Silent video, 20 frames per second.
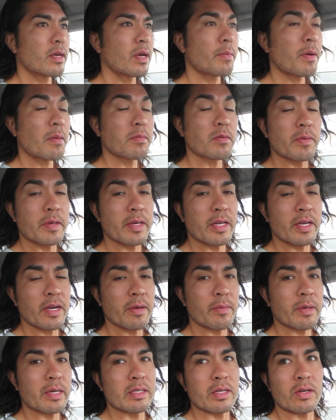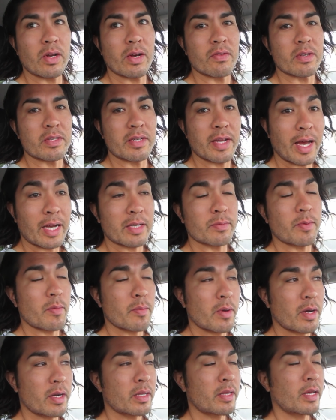I'm pumped to be in here because I don't have to tax my
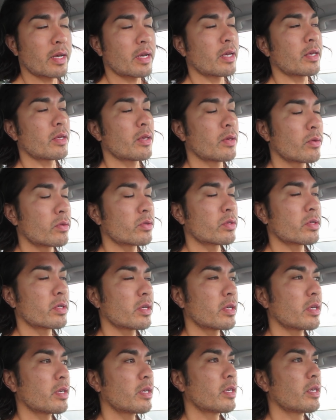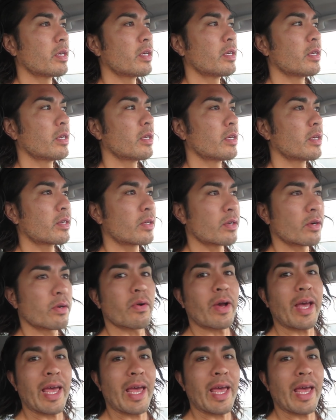body like I usually go